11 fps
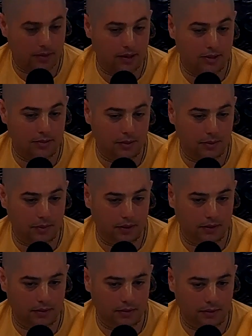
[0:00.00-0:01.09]
punish me,
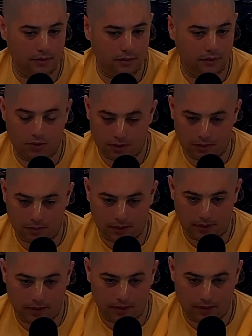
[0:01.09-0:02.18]
but you shouldn't
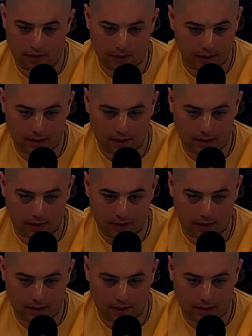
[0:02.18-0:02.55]
be. Uh,